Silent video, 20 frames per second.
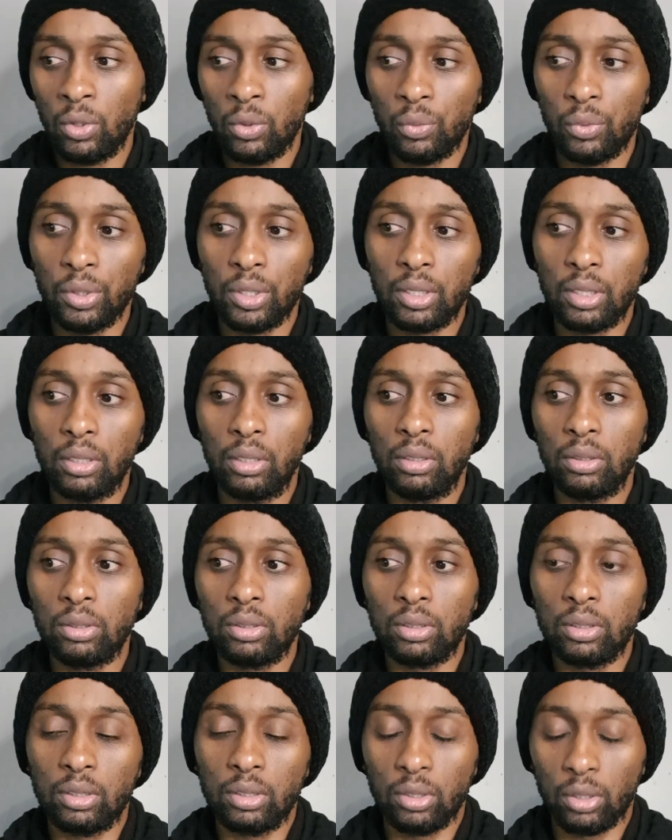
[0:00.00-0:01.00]
we can
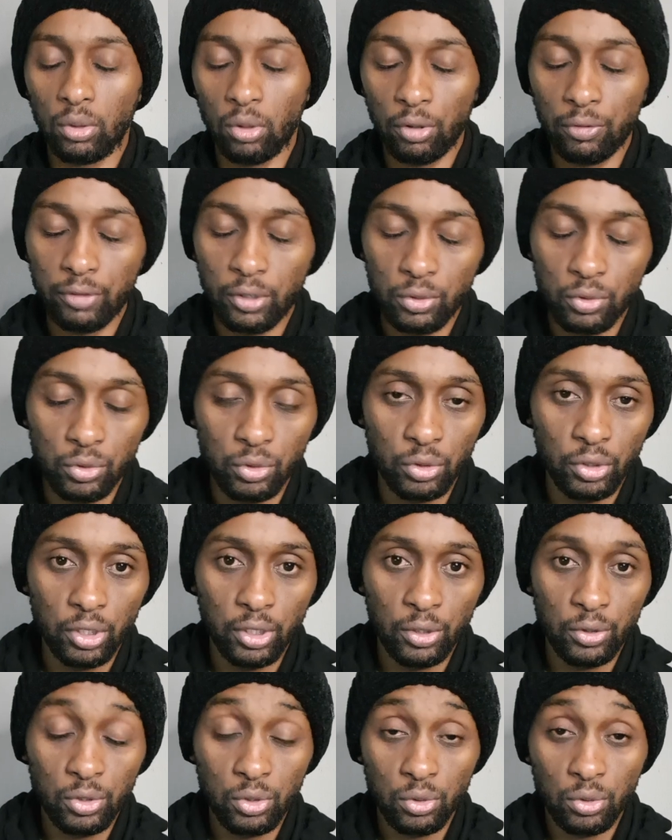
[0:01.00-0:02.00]
offer
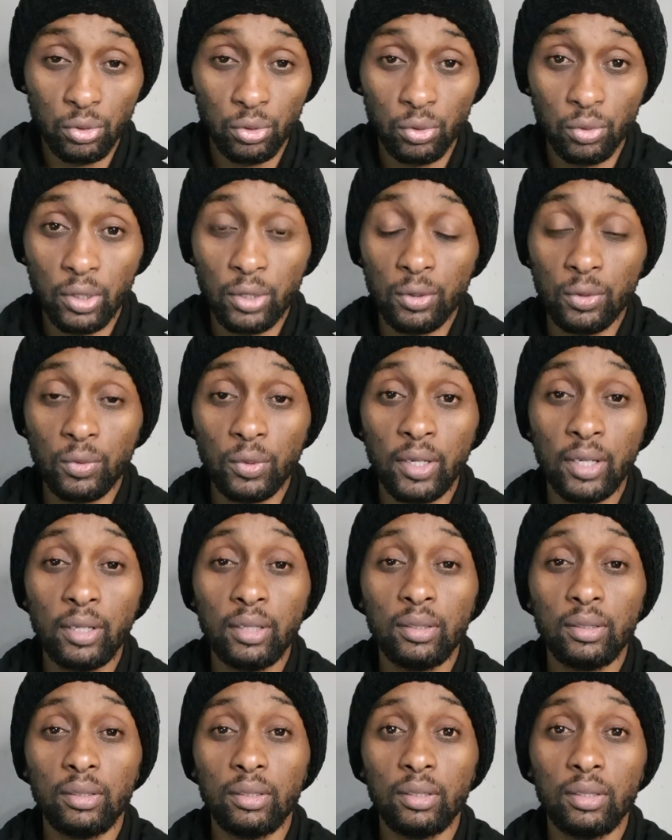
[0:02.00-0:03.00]
tutorials to you
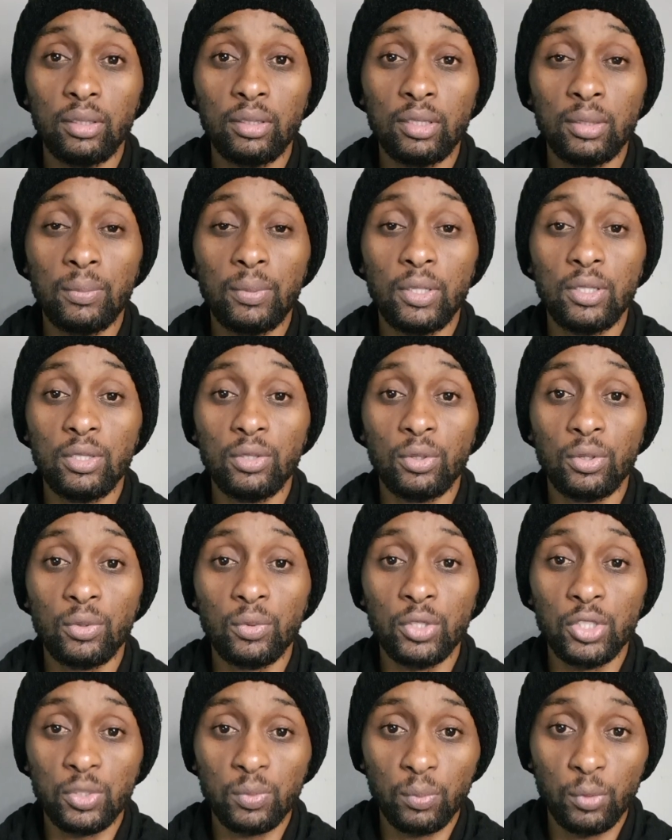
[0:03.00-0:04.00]
one-on-one, depending on
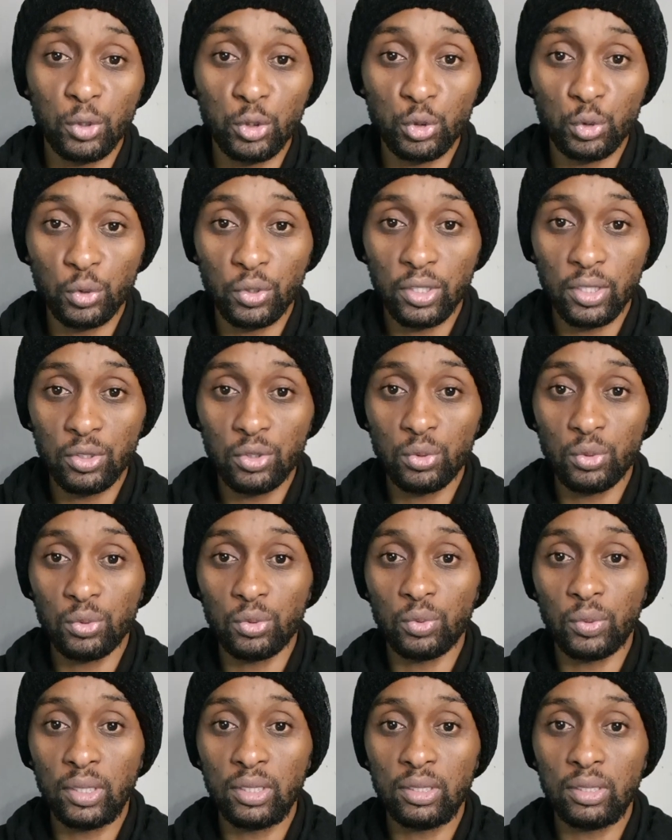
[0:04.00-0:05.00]
which module that you would
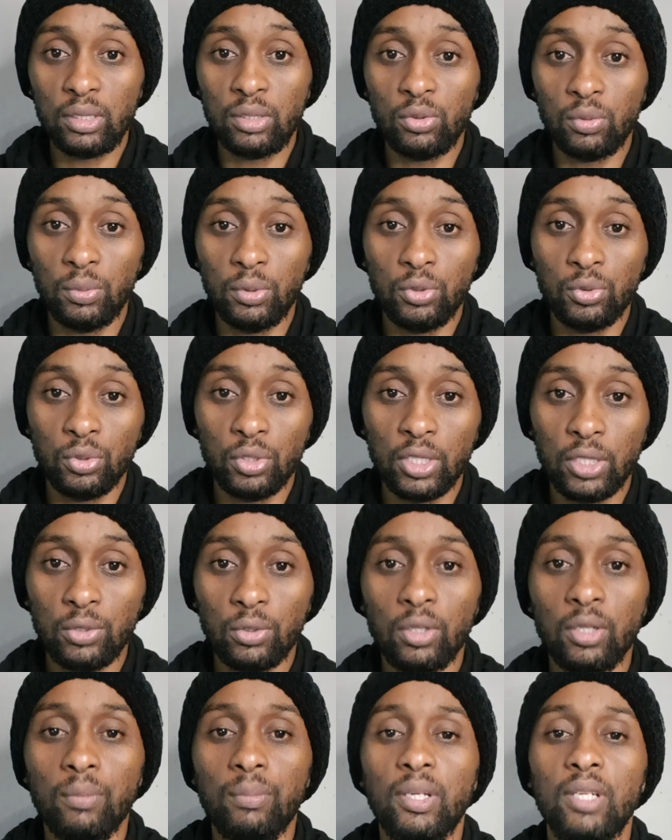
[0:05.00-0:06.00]
want to be tutored
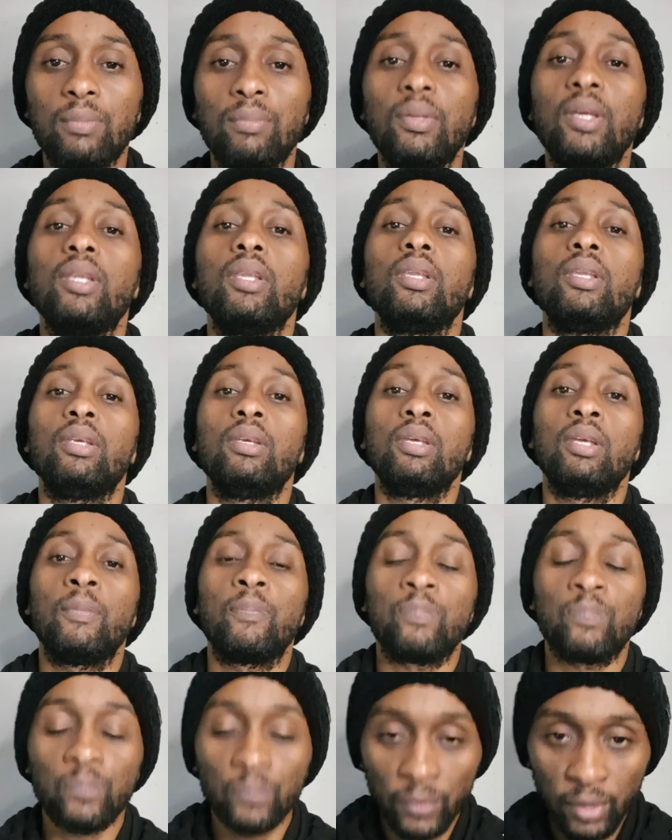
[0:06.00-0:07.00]
on, but mainly
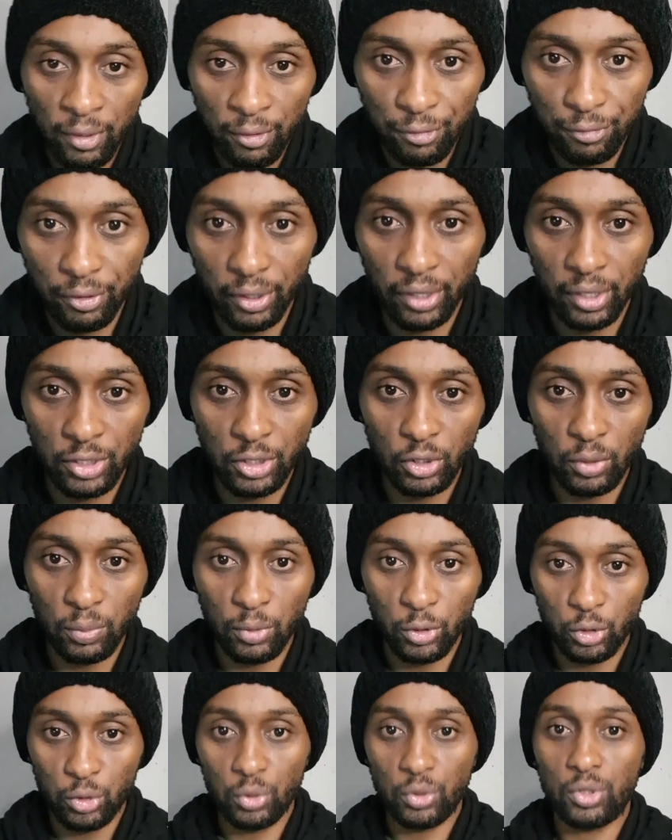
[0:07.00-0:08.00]
financial
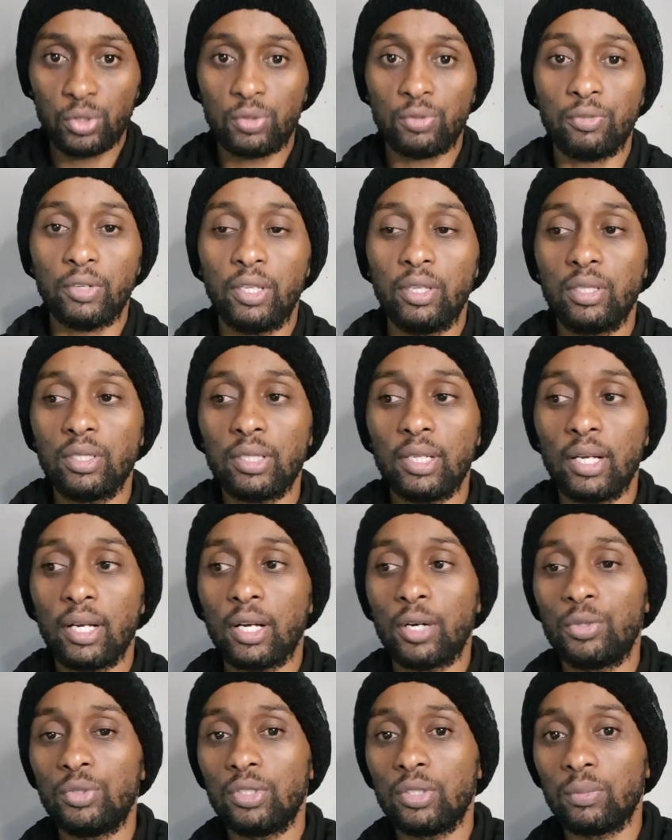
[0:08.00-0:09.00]
modules, financial
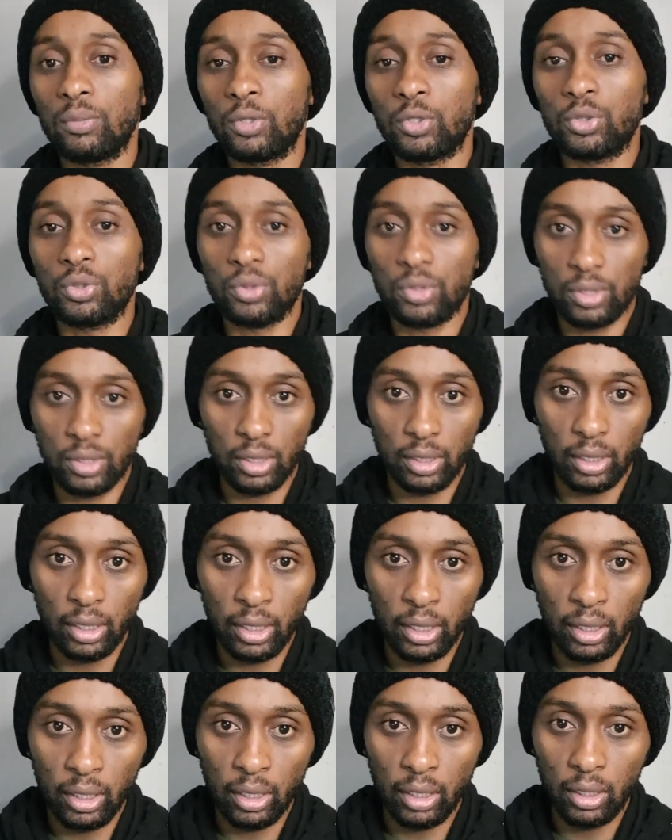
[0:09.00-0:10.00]
accounting modules,
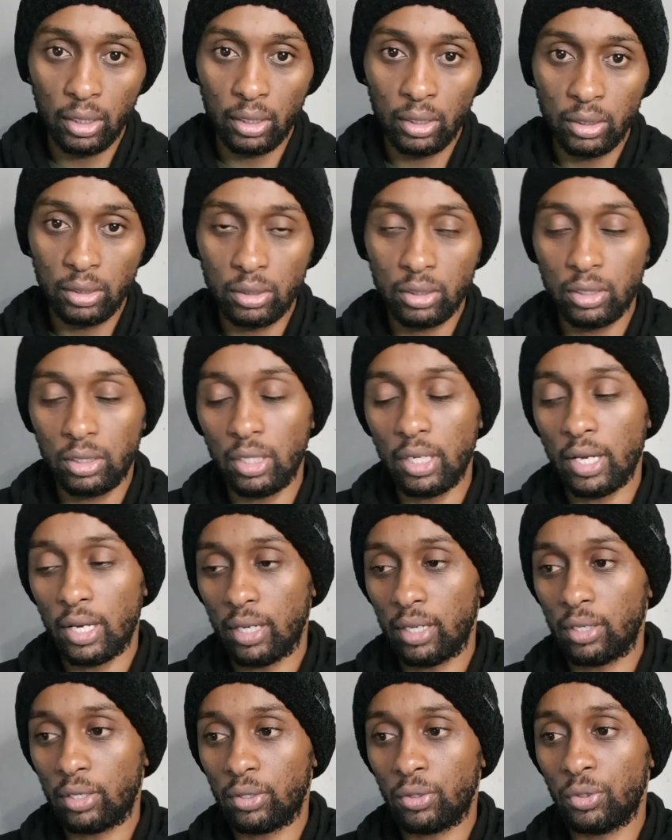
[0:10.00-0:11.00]
and yeah,
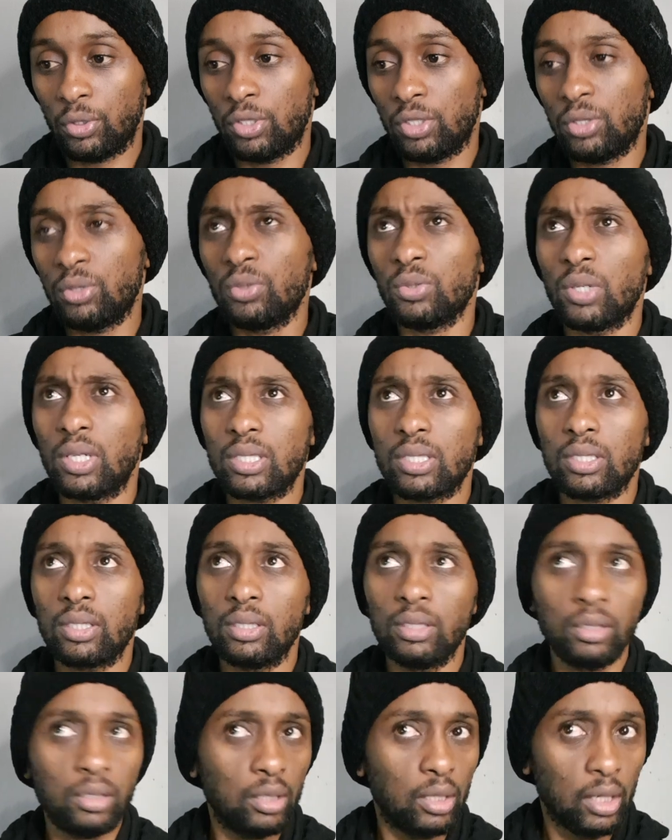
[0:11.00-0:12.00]

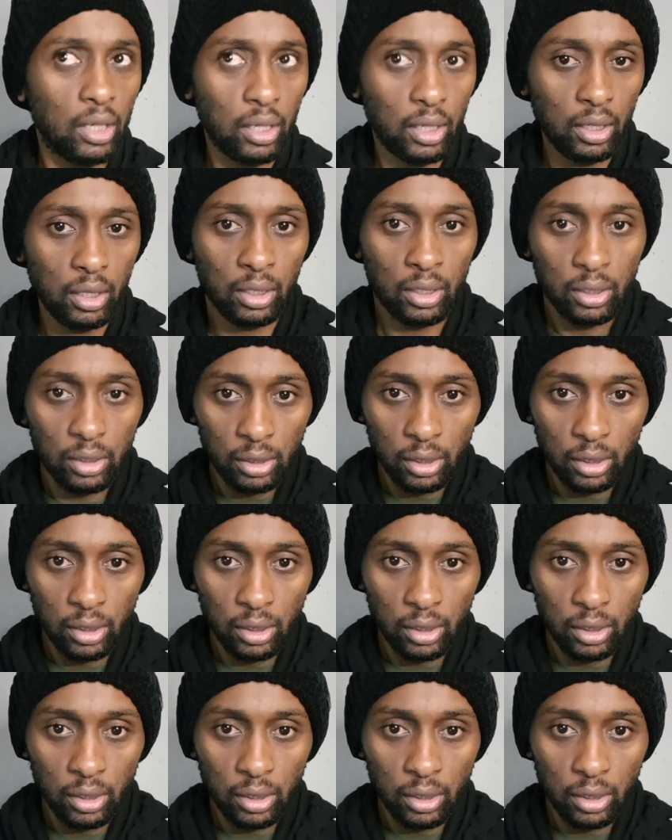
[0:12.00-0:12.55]
continuously and